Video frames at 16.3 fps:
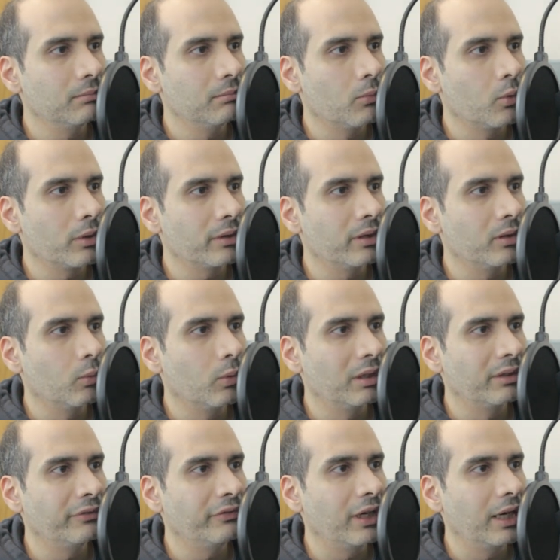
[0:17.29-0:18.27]
more than
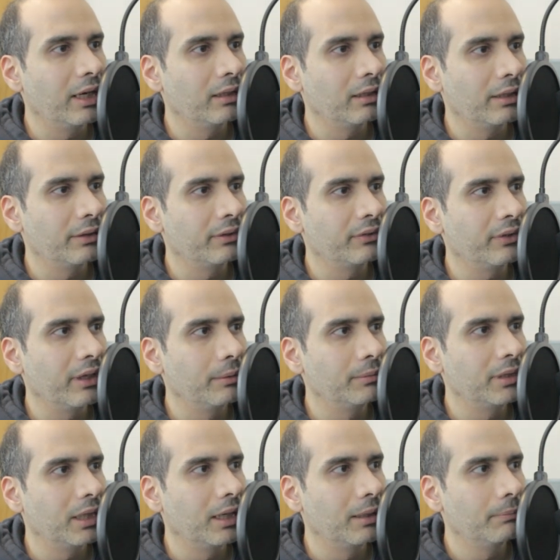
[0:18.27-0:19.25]
one file at the same
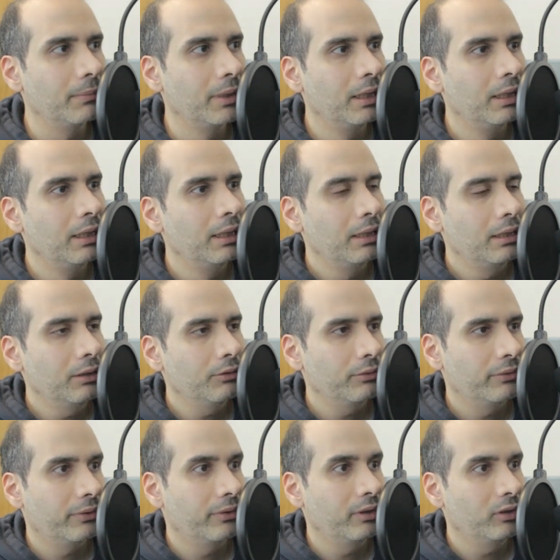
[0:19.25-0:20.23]

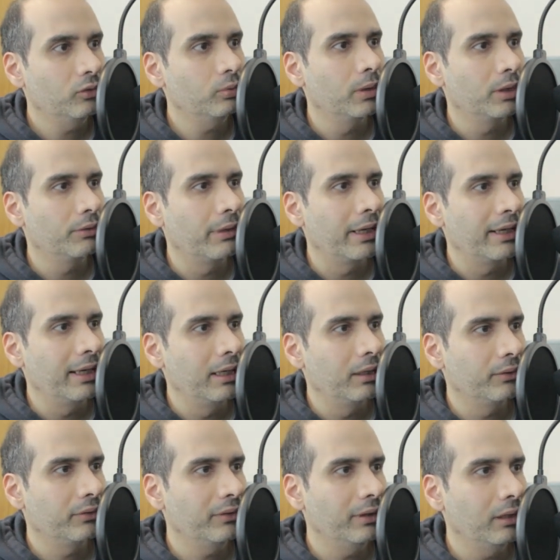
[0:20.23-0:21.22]
time. This one right
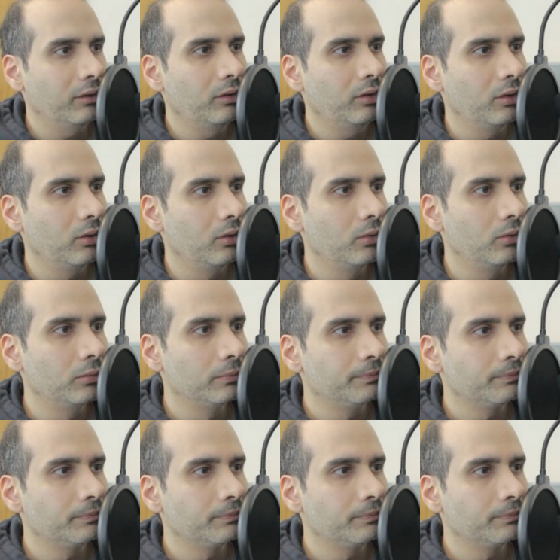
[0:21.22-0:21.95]
now is set to